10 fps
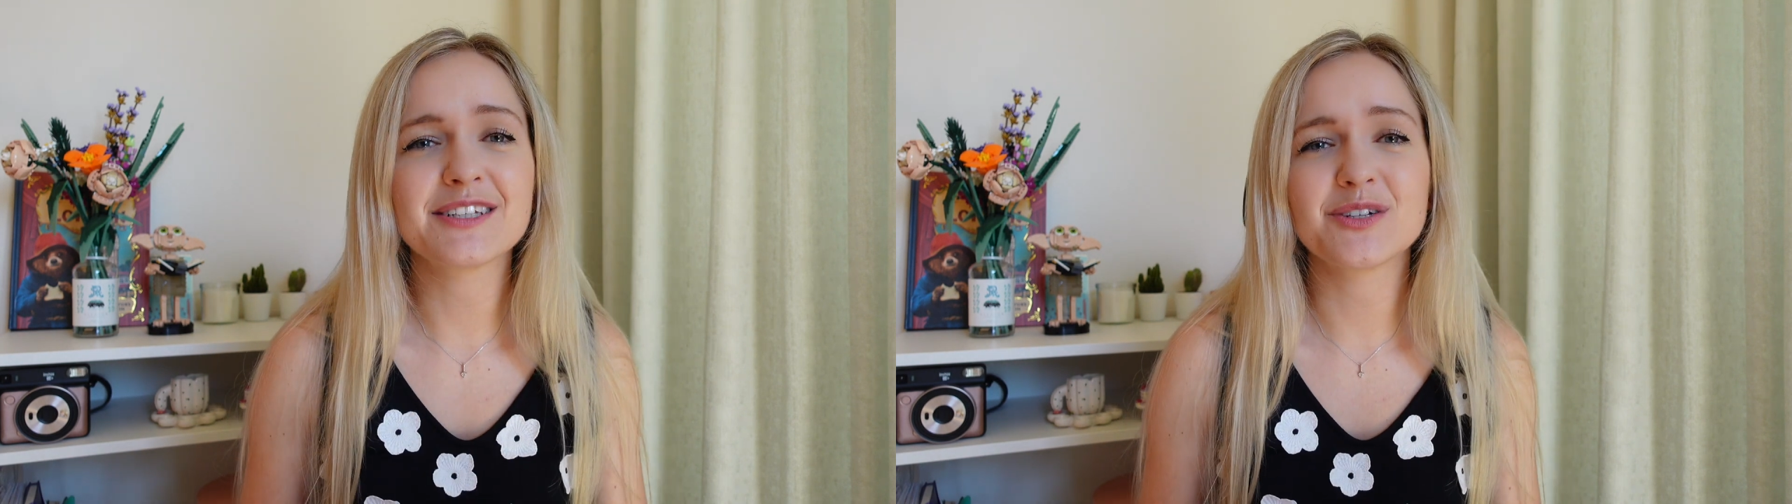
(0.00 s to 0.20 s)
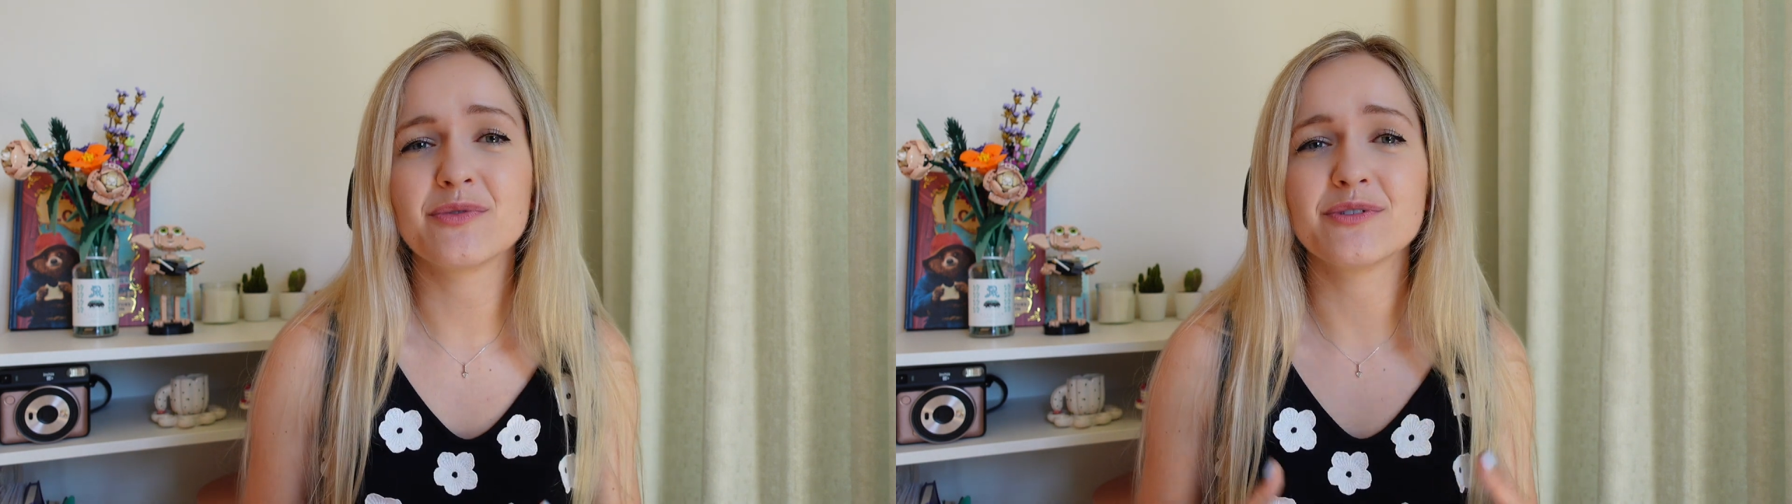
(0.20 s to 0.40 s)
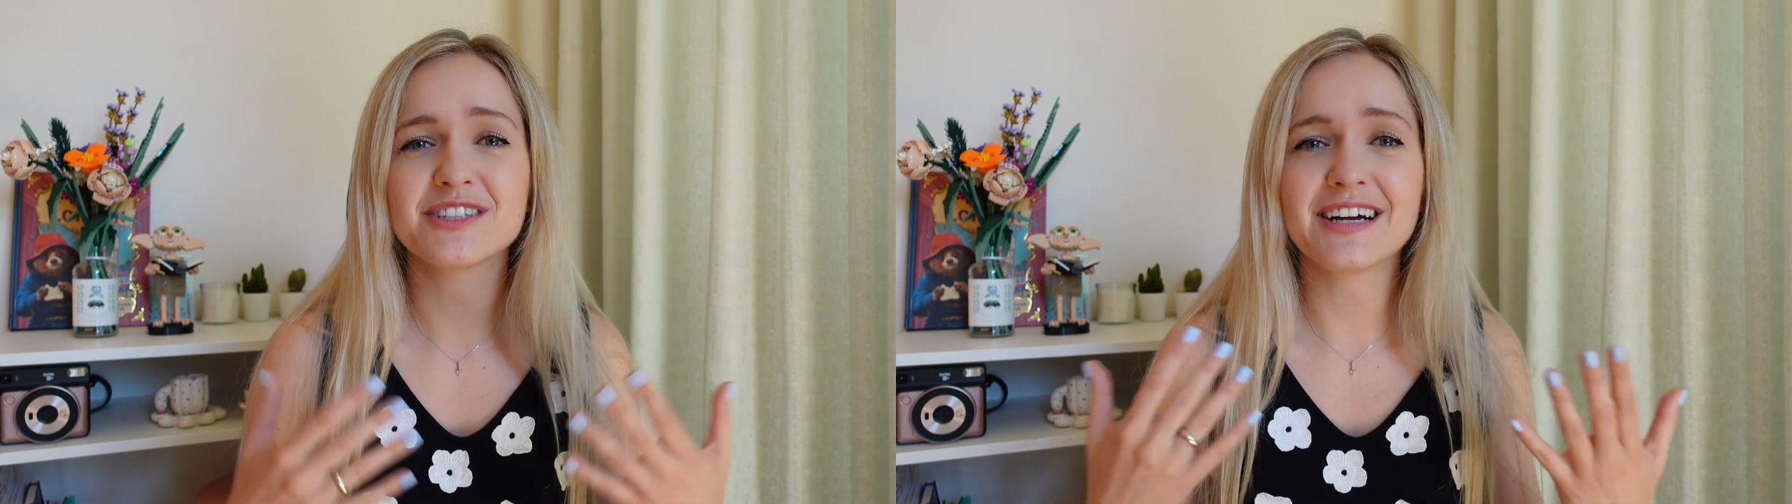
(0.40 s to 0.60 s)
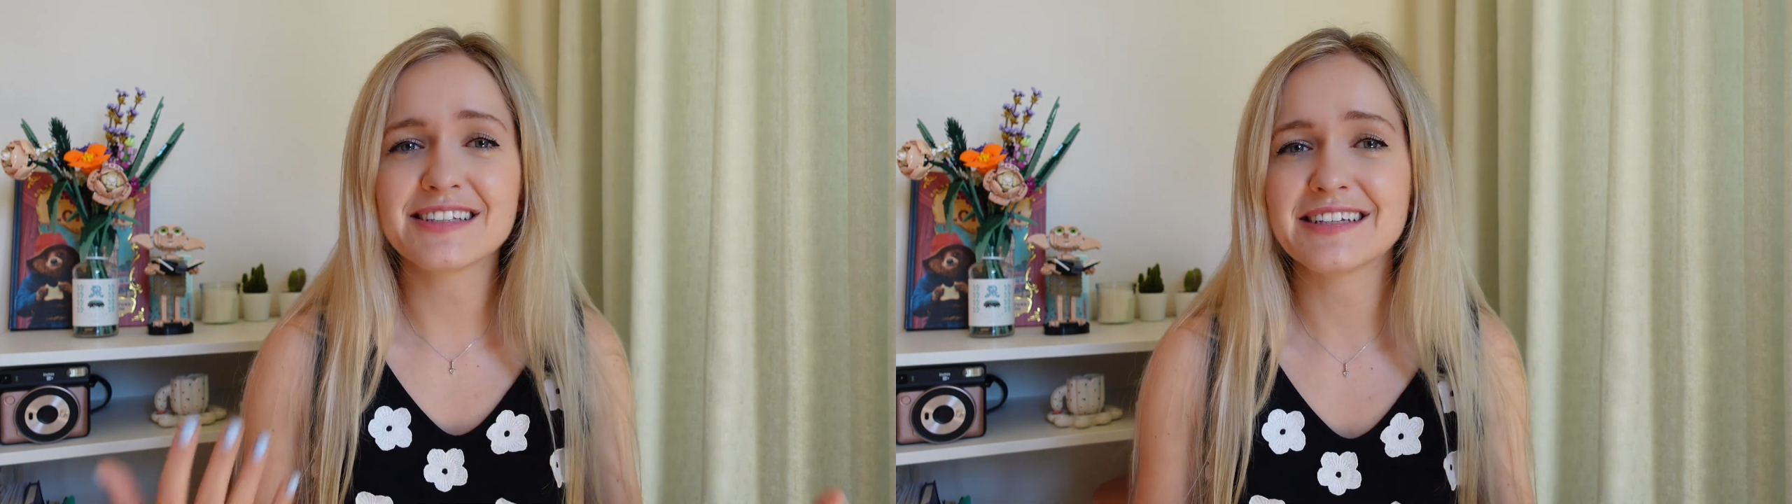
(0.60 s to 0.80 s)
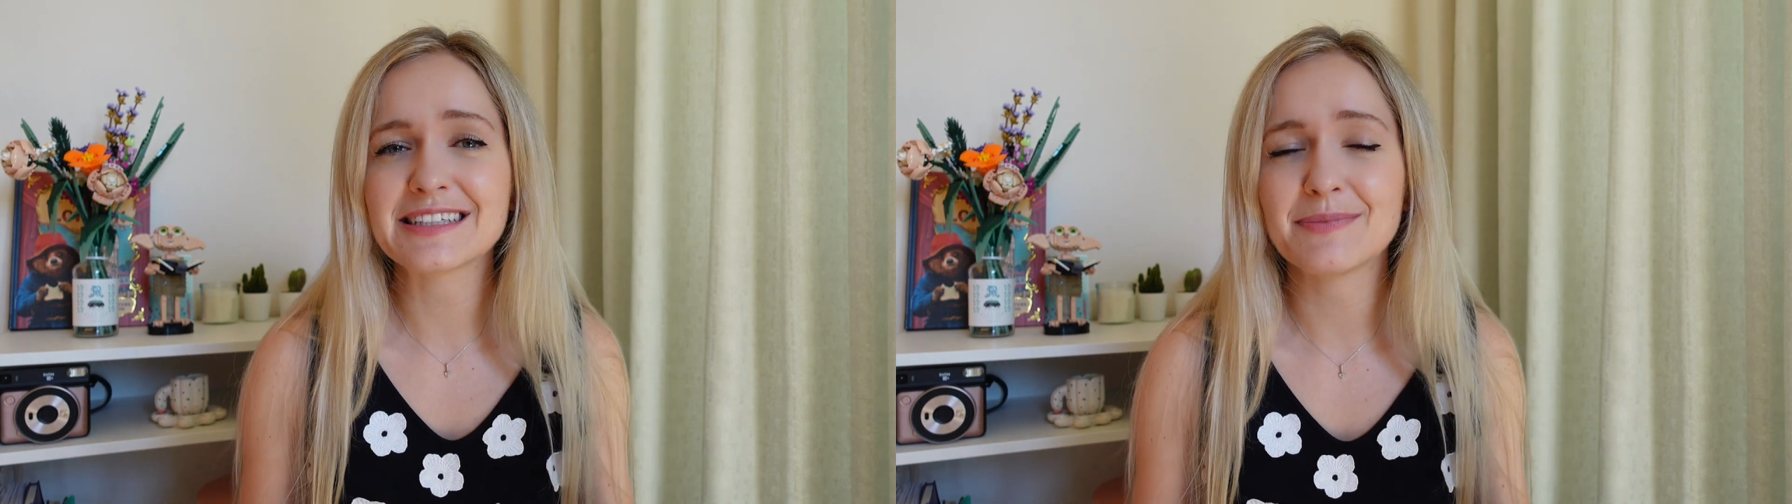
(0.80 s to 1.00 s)
So if you start
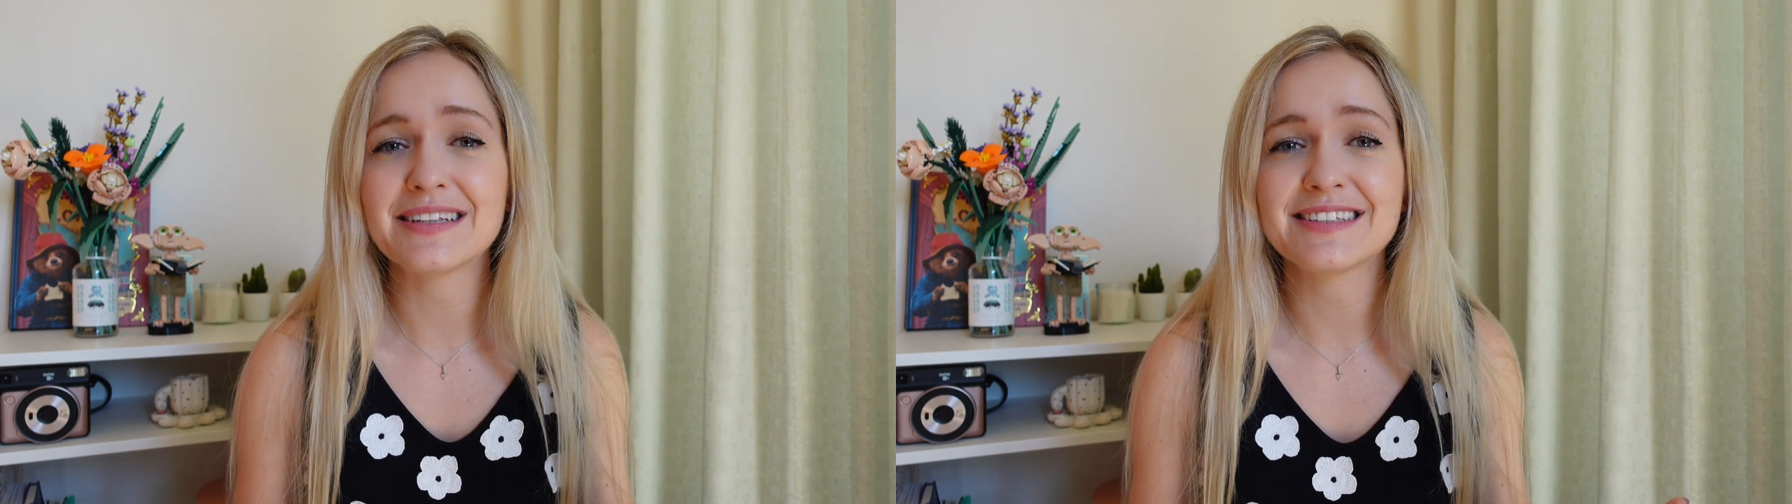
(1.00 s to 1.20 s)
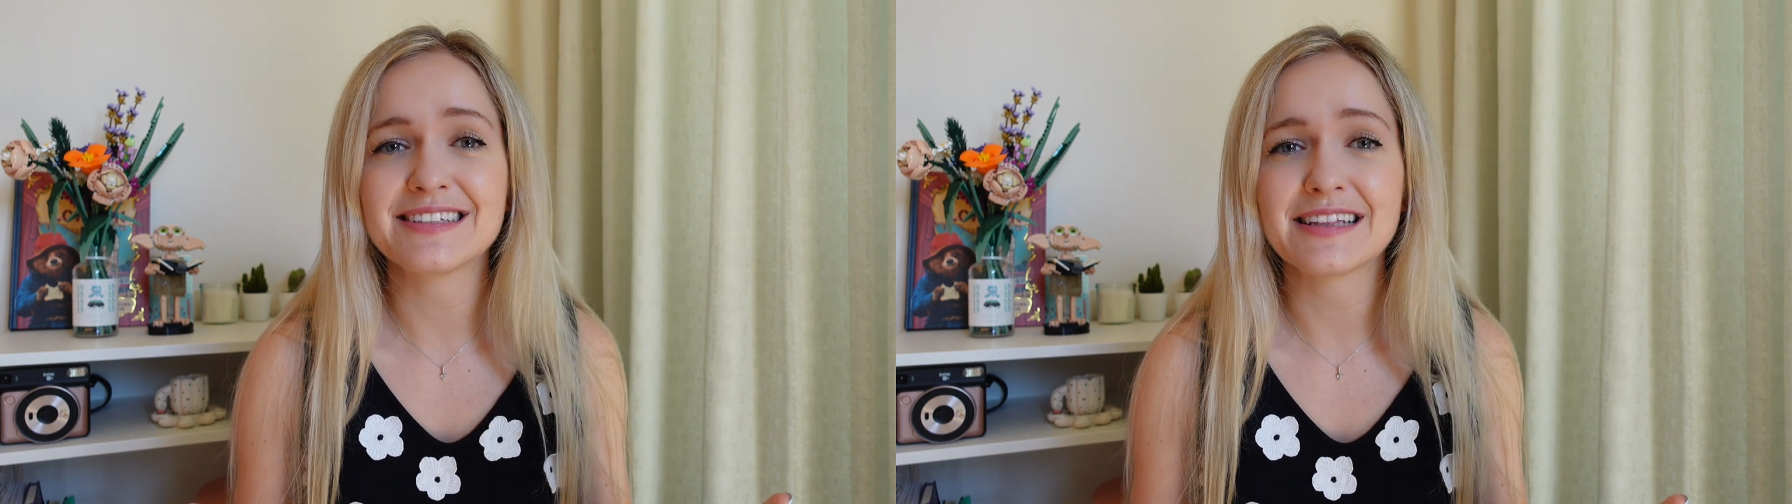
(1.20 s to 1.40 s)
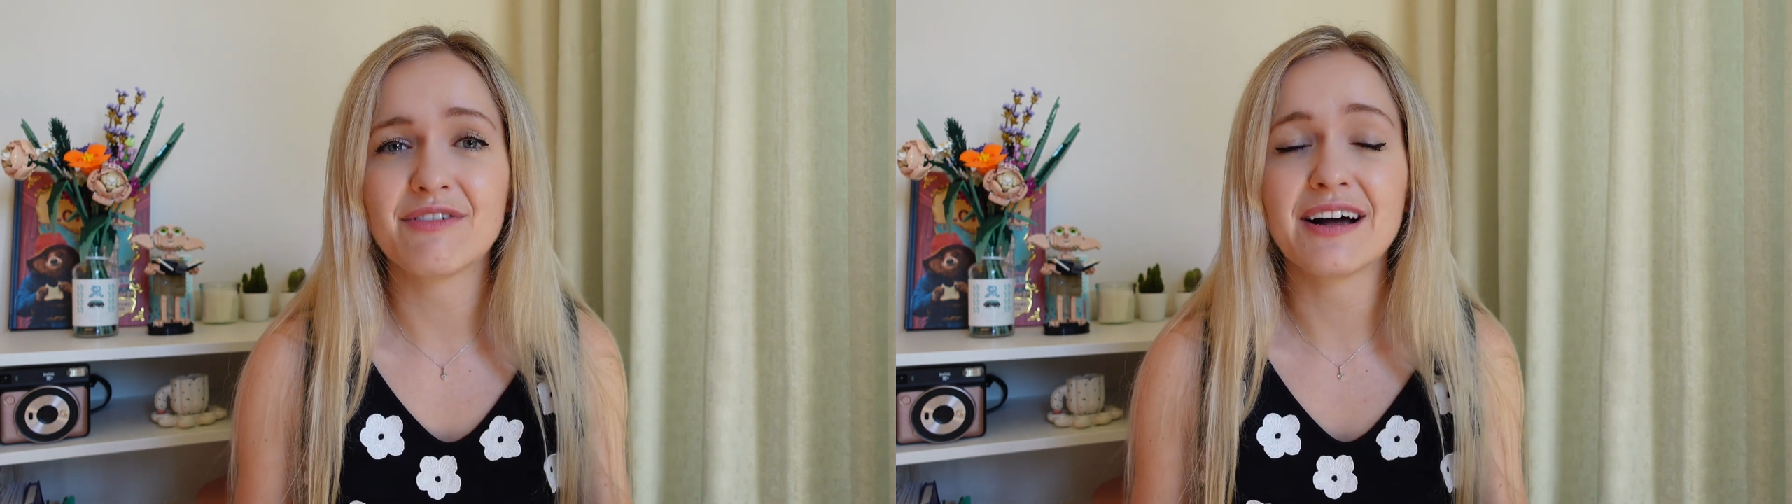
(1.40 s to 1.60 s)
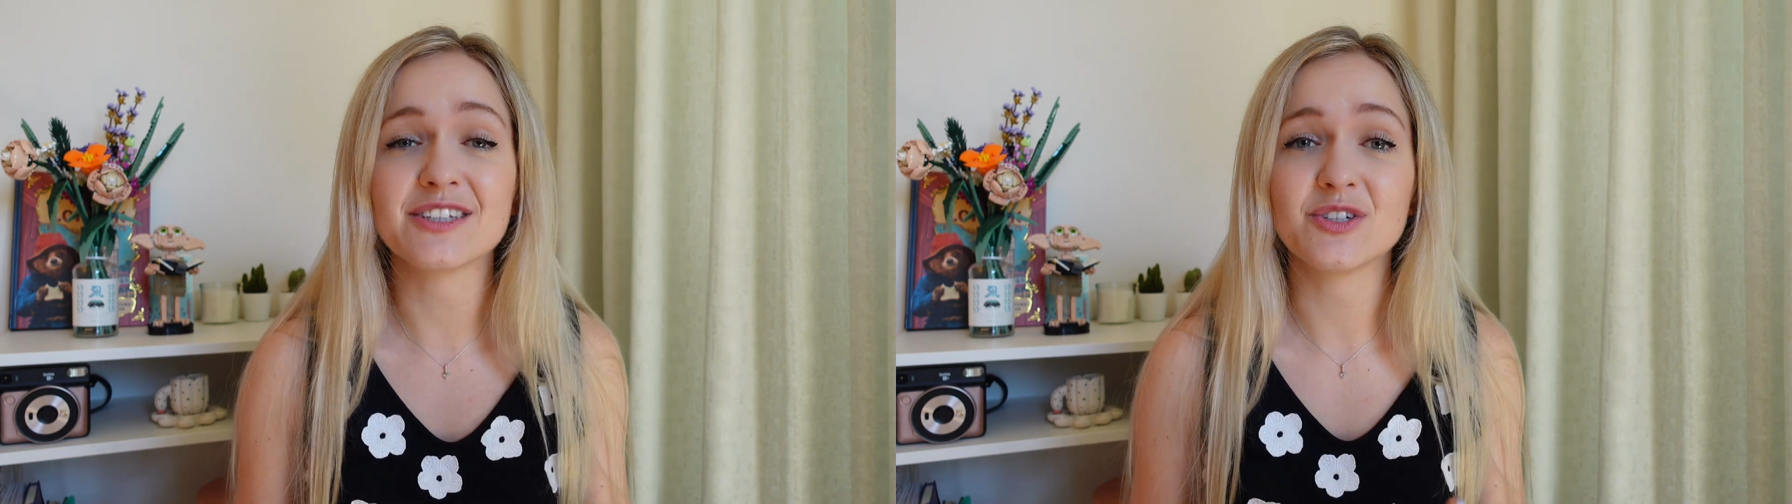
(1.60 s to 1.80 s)
6 months in advance,